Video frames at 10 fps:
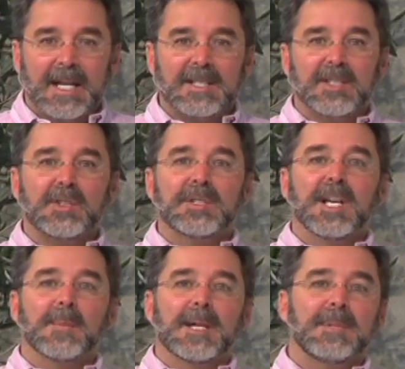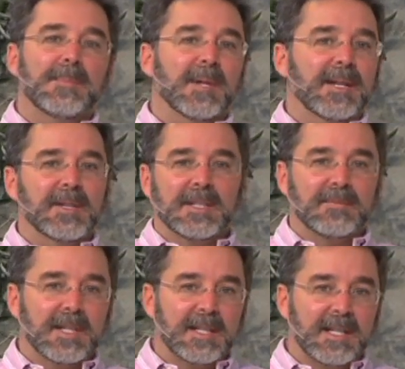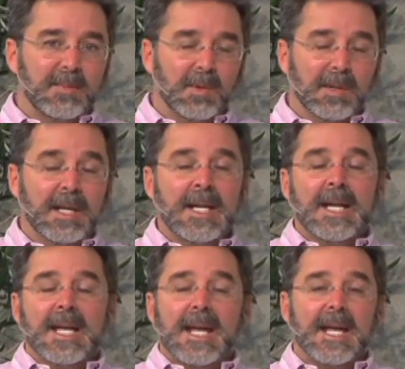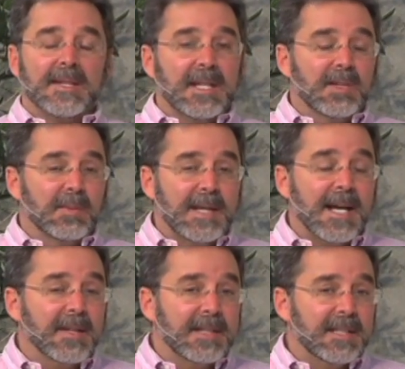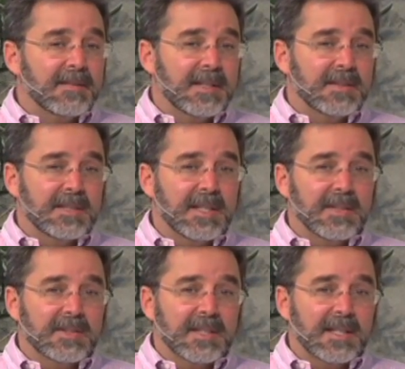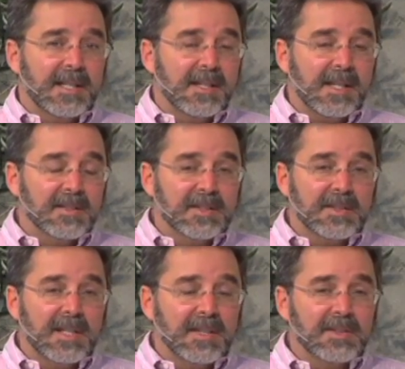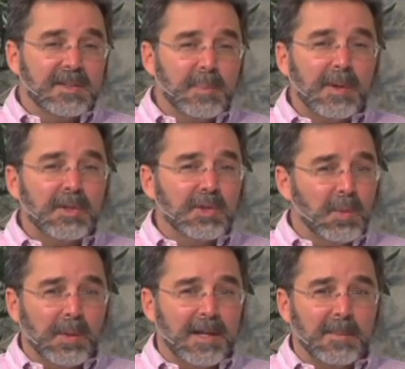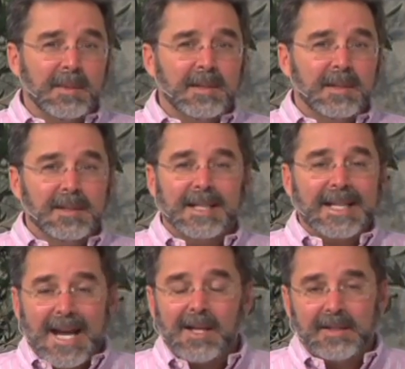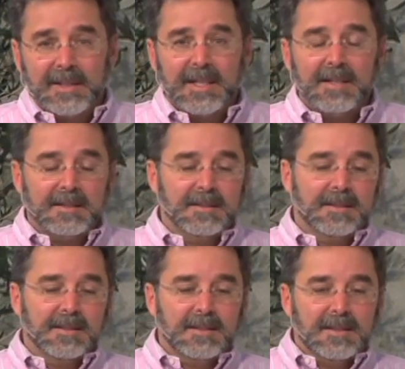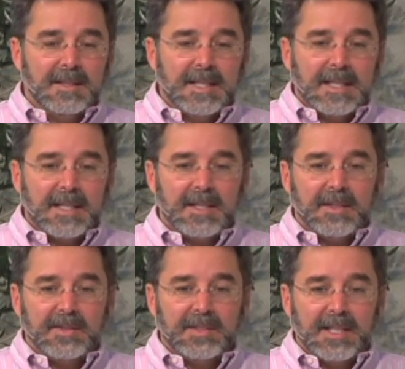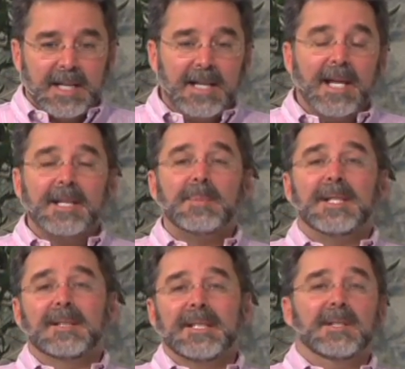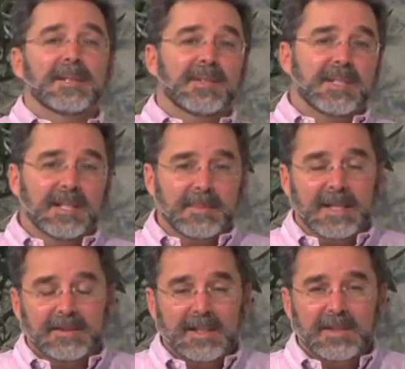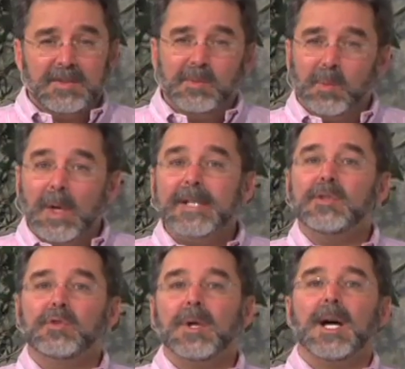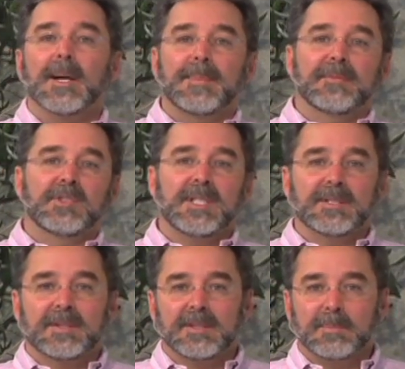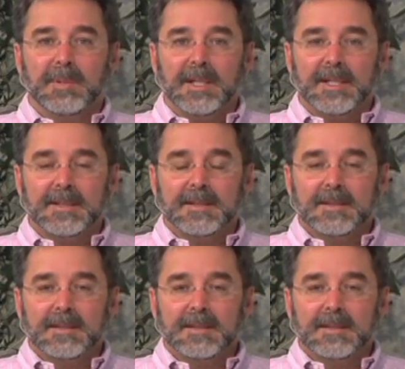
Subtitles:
And he says, "You tell my people I couldn't have done any more." And the reality of it is this, is this: in a spiritual realm, legality is, and I like being legalistic about this, one drop of Jesus' blood.